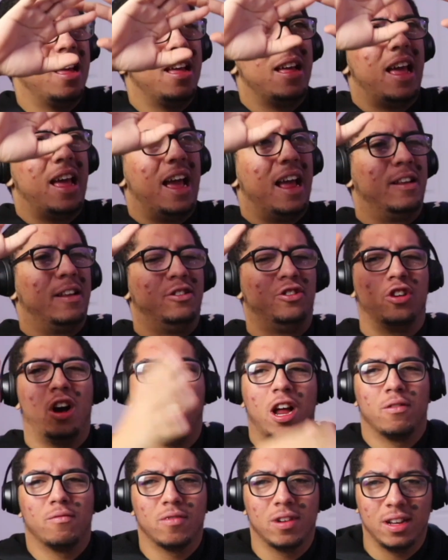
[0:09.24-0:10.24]

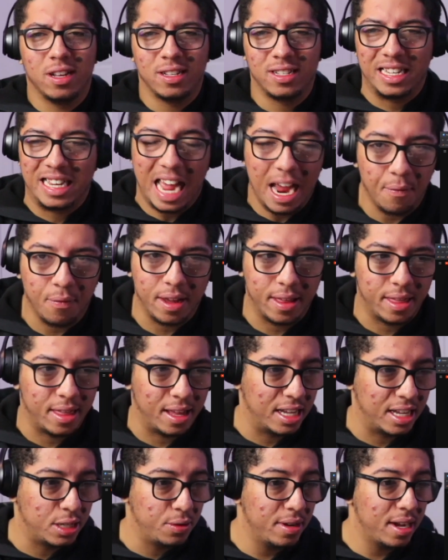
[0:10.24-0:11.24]
genres and everything.
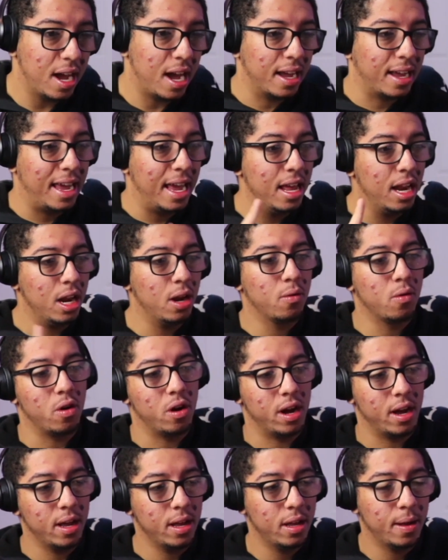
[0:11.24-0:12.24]
Because we got Kid
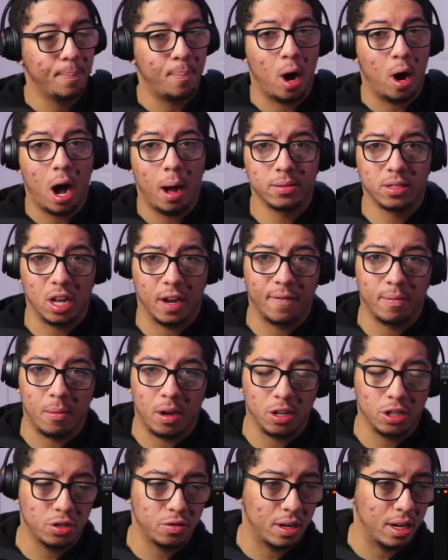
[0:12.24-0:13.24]
Laroi, pop star from
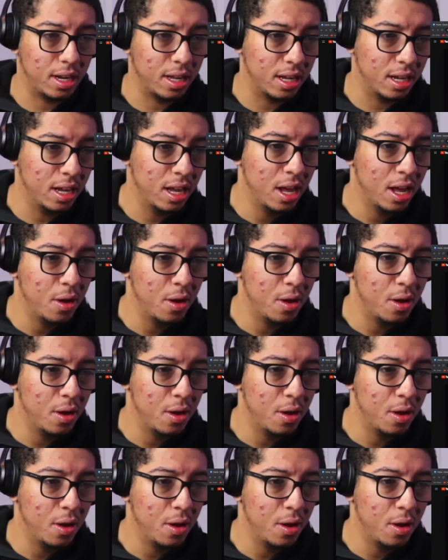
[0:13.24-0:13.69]
Australia.